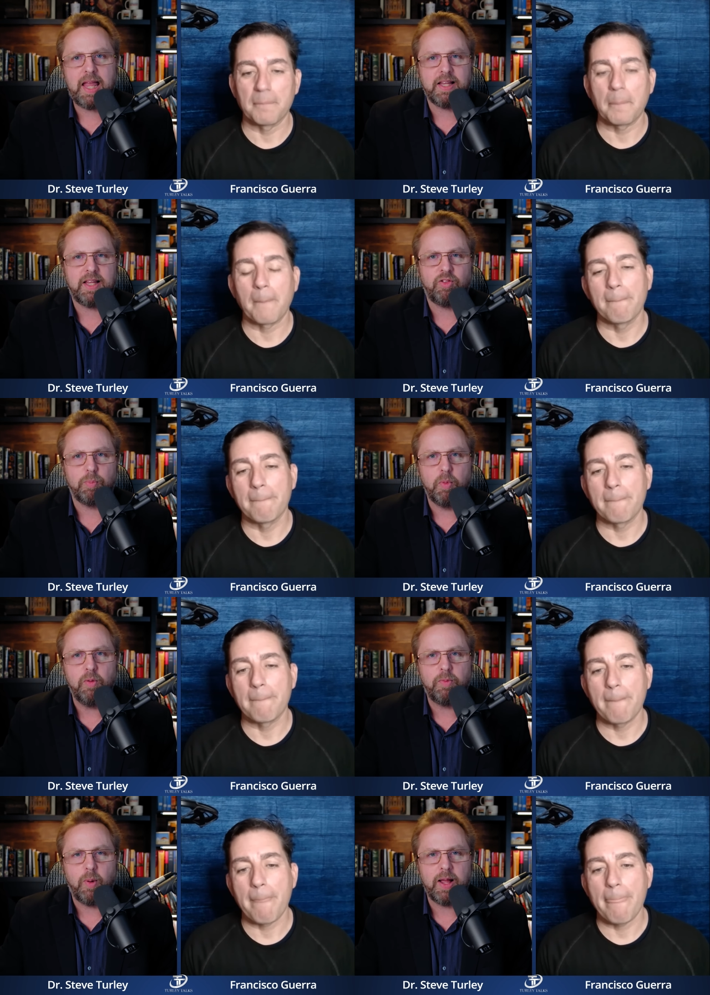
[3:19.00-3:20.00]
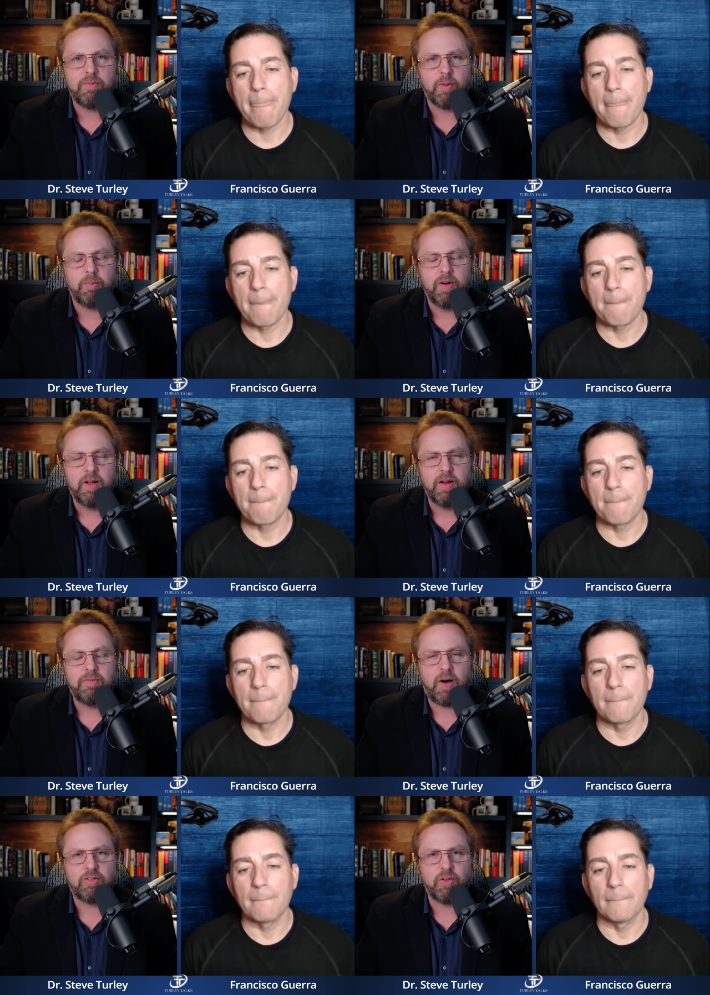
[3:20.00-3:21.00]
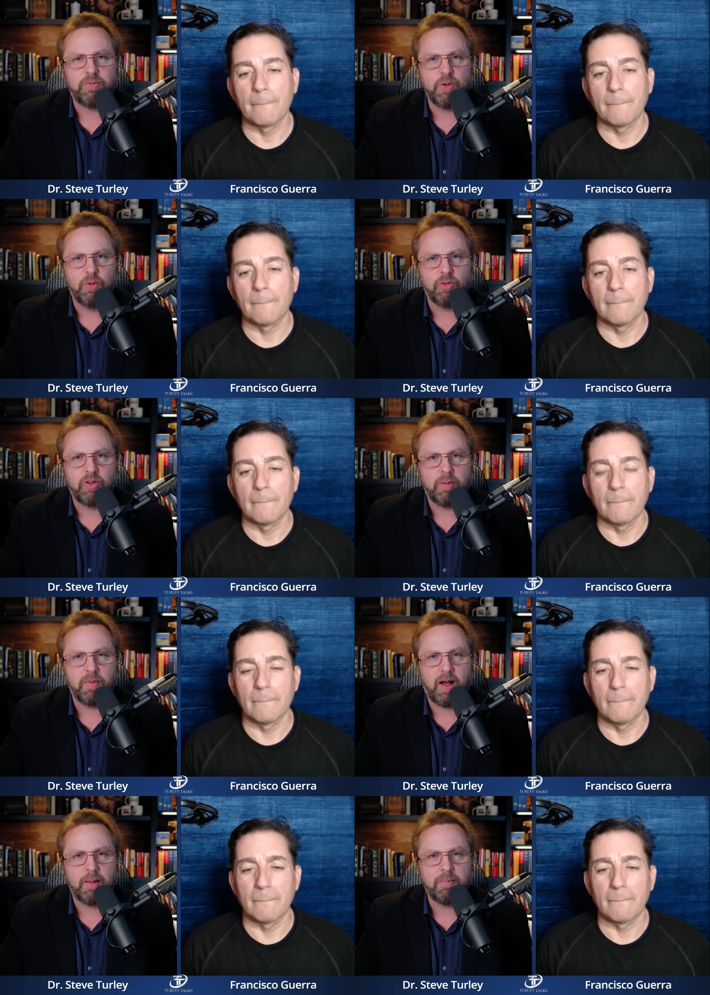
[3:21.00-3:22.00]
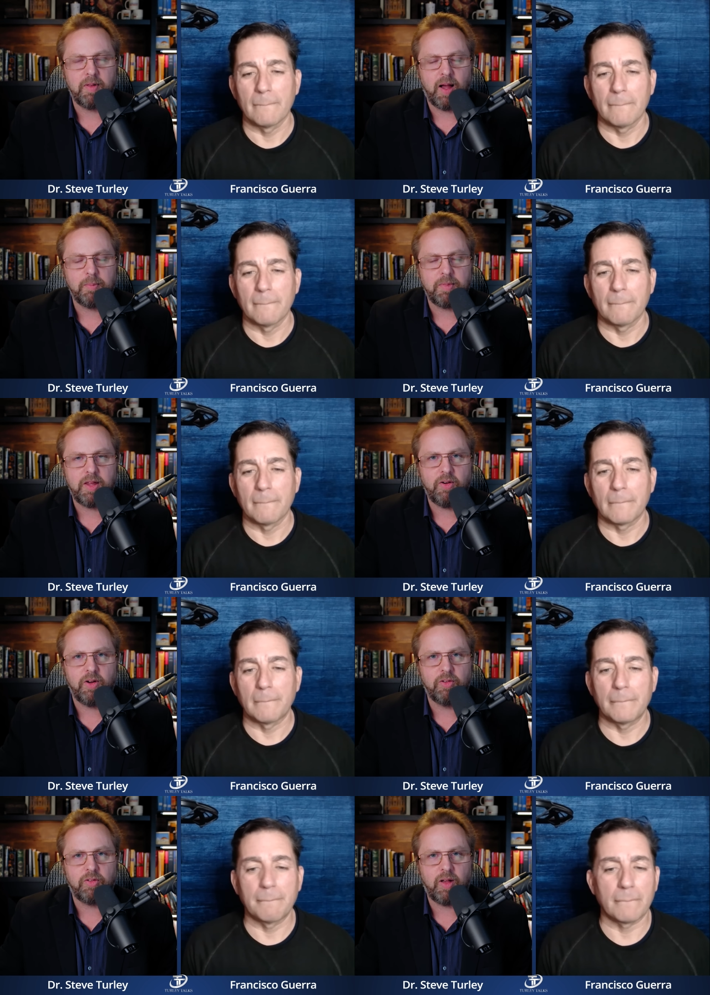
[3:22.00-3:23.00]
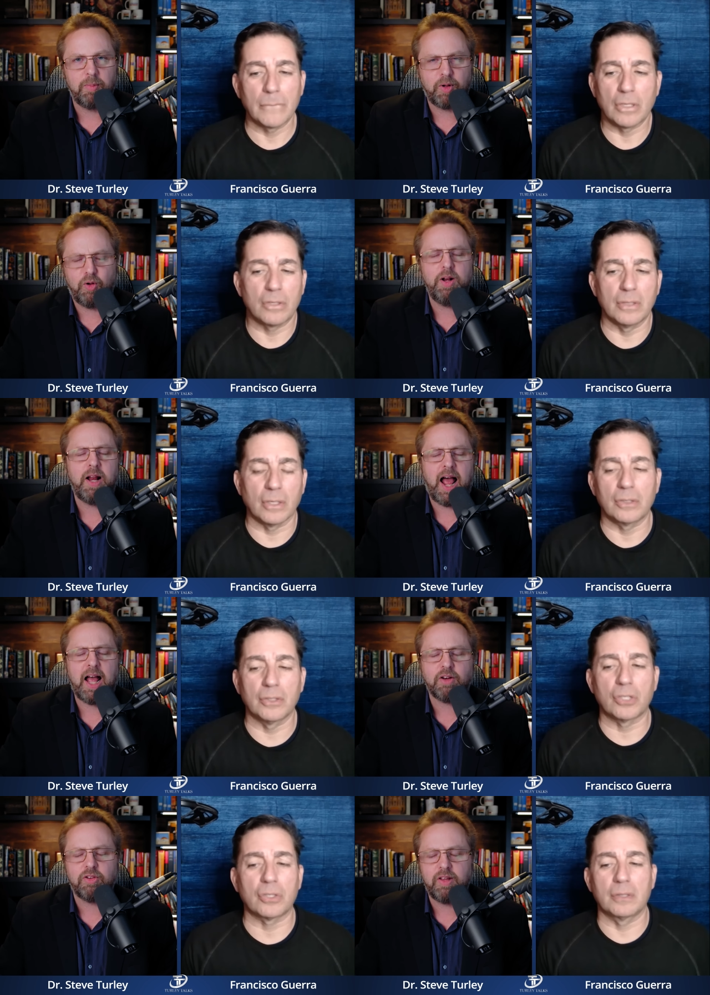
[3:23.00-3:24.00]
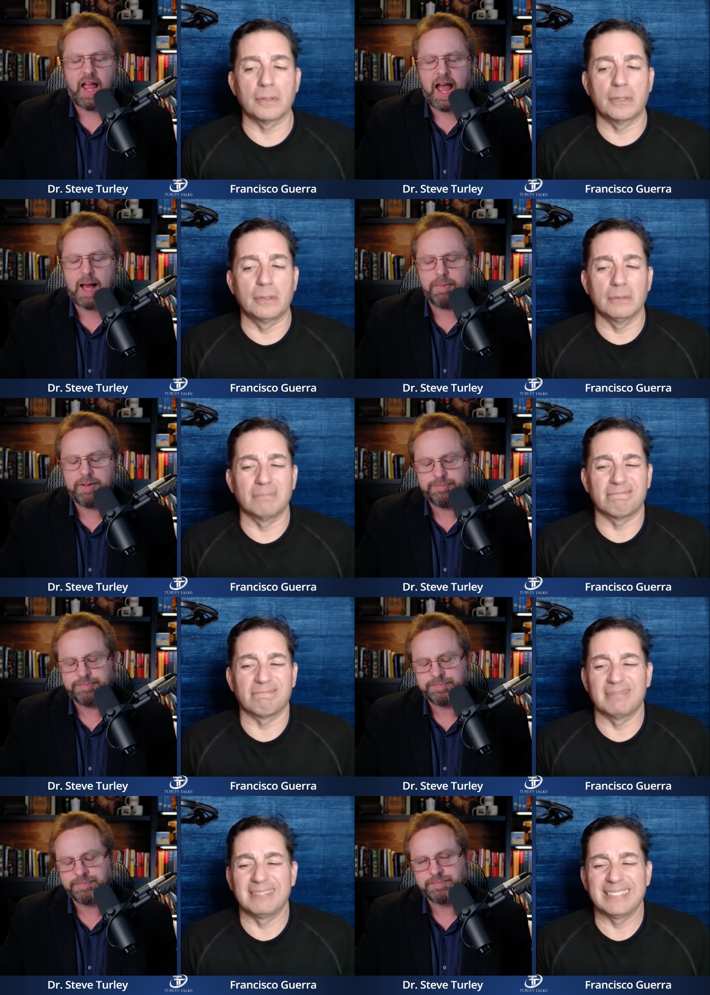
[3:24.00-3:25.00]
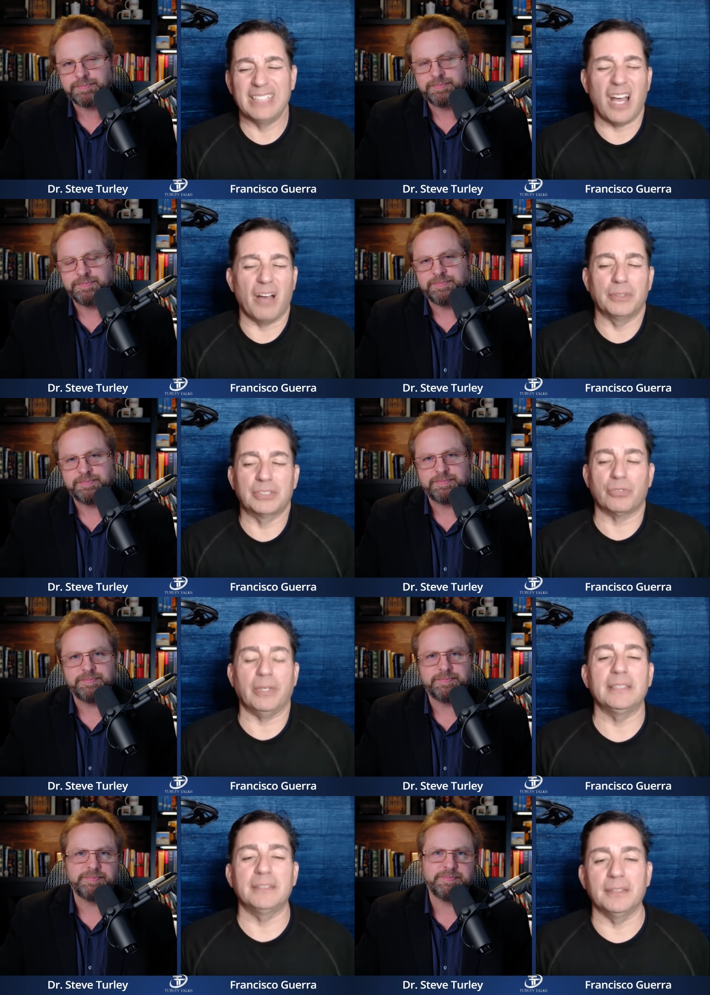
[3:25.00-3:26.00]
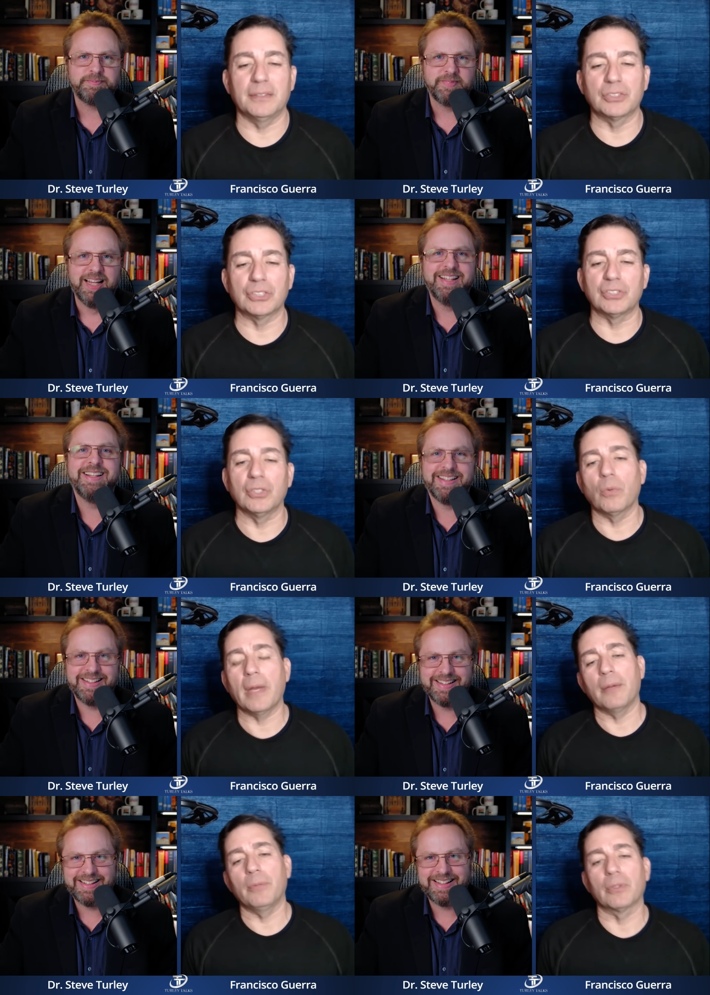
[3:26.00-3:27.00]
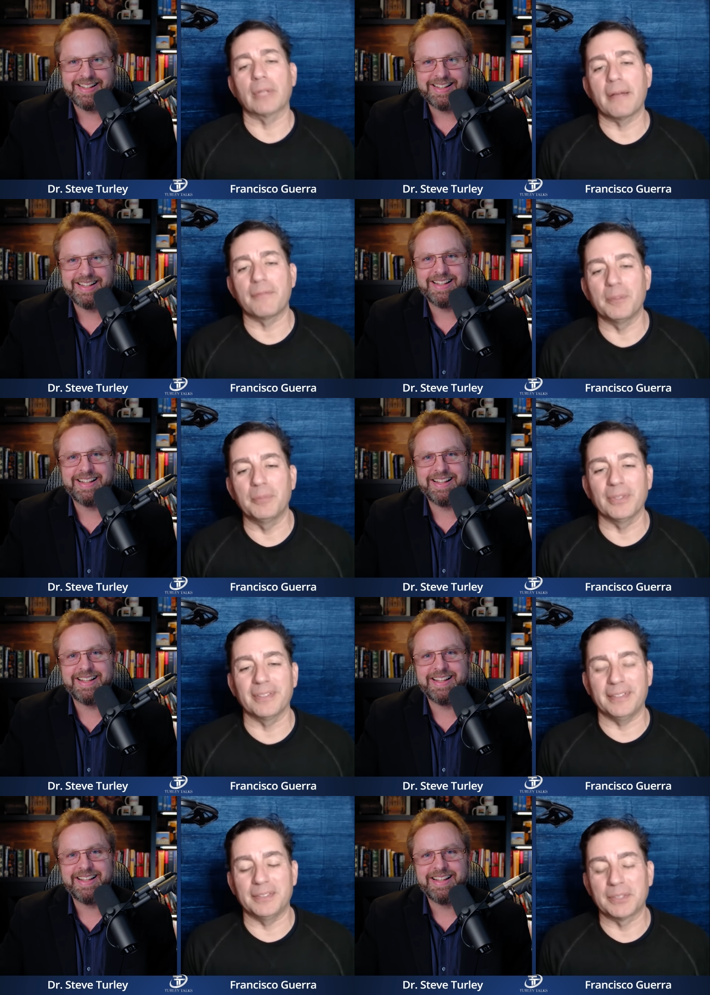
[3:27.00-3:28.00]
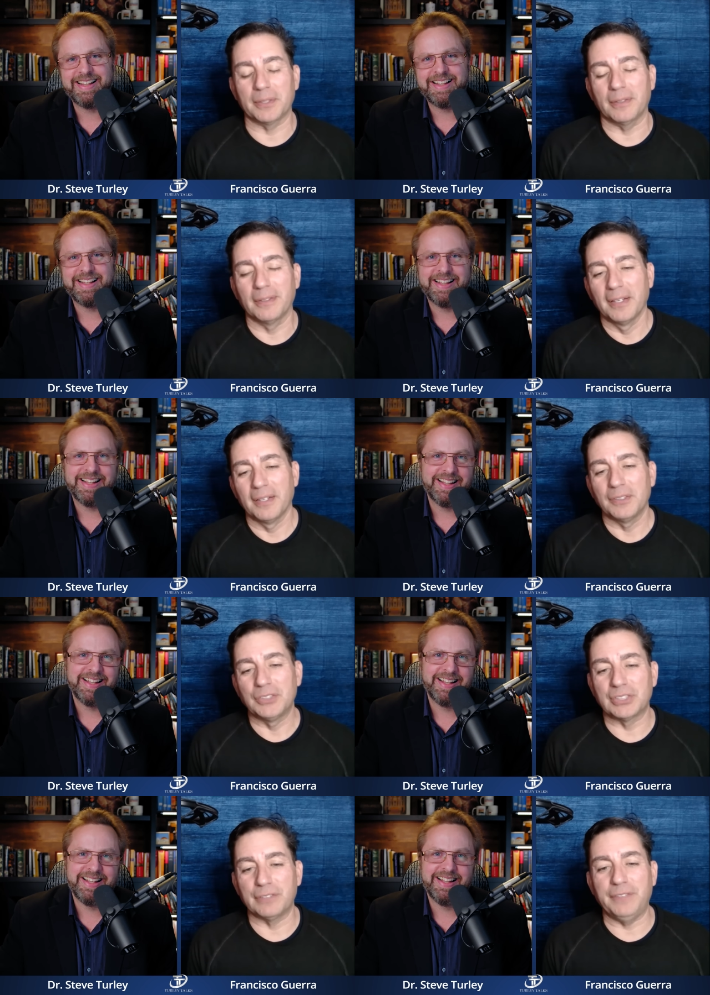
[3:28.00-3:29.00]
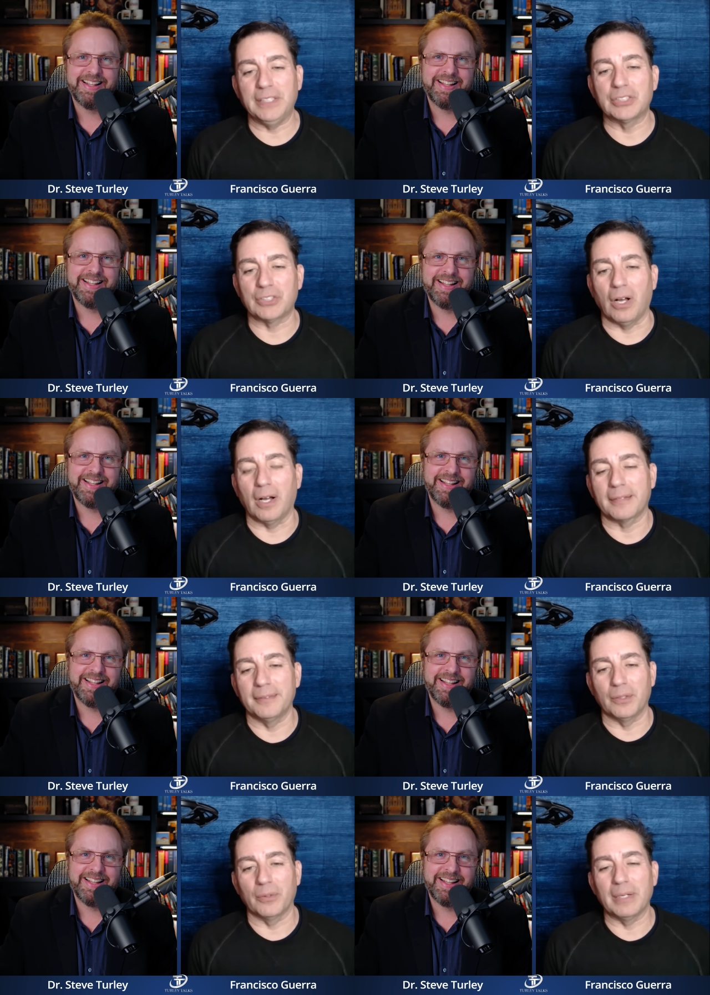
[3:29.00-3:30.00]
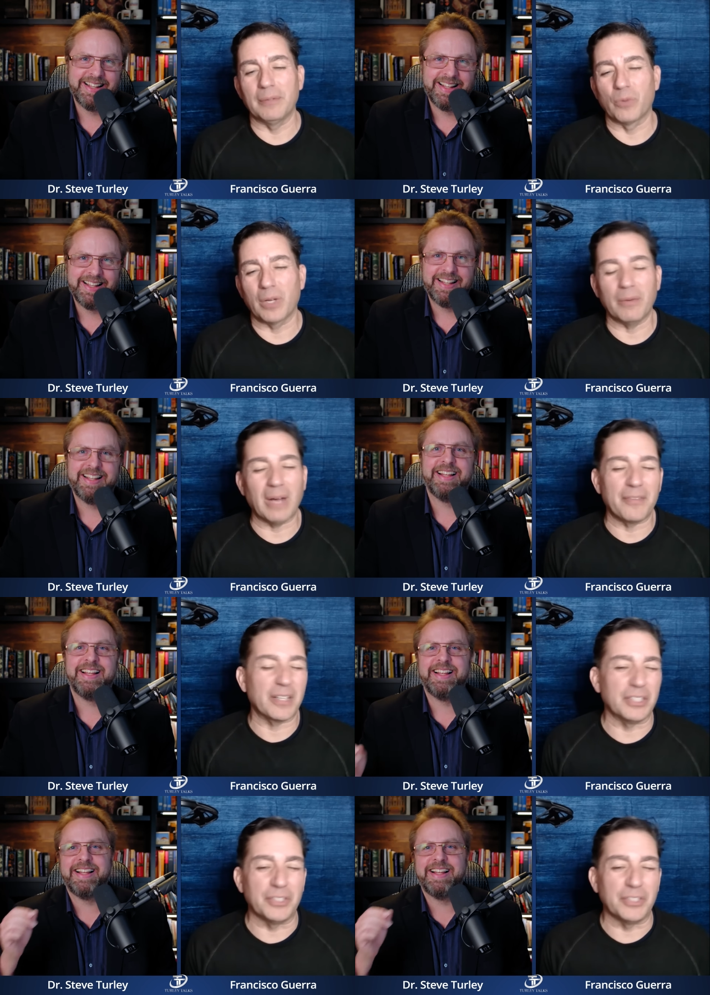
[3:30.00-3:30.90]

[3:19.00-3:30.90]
Speaker 1: of this move away from fossil fuels? I'm I'm I'm curious. I mean, could it actually happen?
Speaker 2: No, it's crazy. There's just no way. We don't have the ability to just to feedstock, you know, and, and how are they going to